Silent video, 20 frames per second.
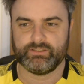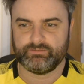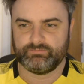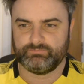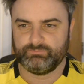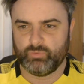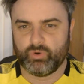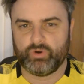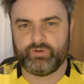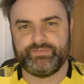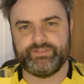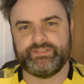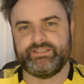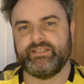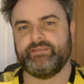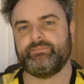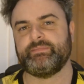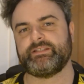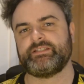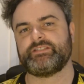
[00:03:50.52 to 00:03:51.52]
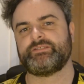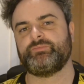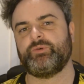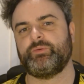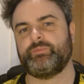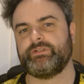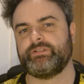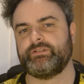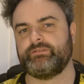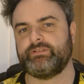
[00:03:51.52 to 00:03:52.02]
of a team at this
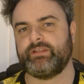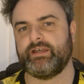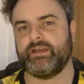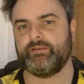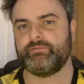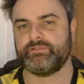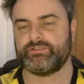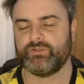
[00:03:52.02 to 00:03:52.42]
moment in time,